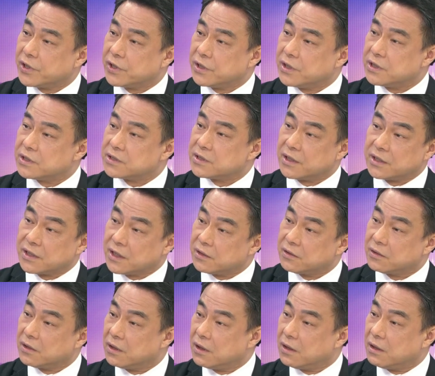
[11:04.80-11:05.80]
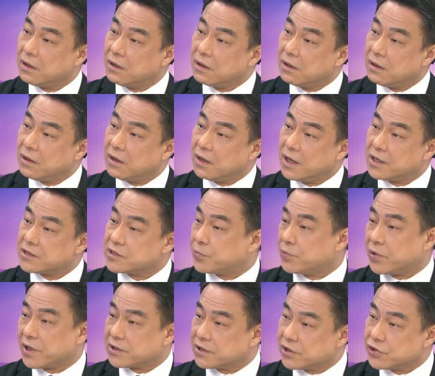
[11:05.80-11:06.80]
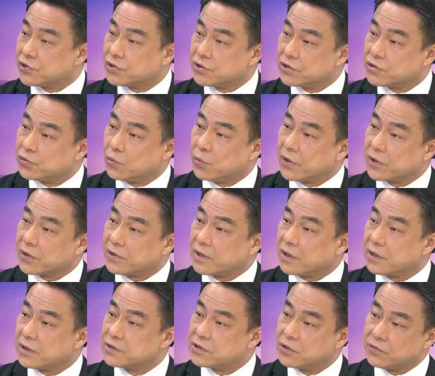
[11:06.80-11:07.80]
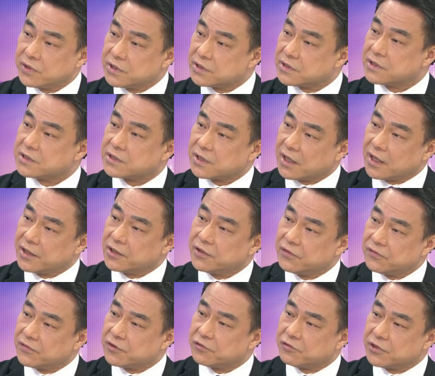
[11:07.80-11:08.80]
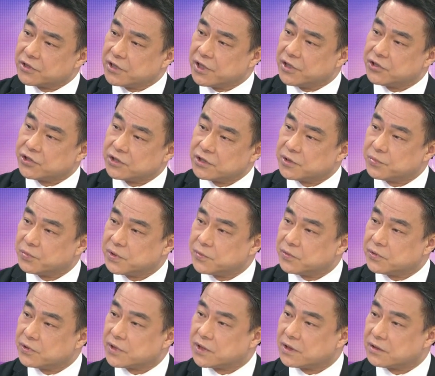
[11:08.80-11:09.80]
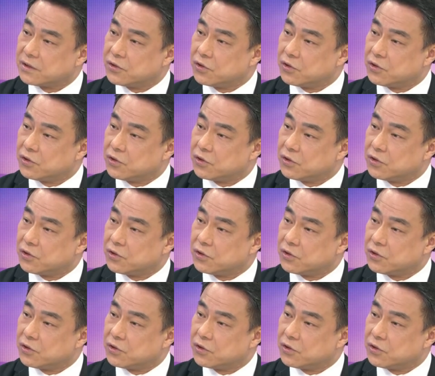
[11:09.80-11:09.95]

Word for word: trainees, and then right. as a practitioner to work there. So all this right. is kind of a gradation that people can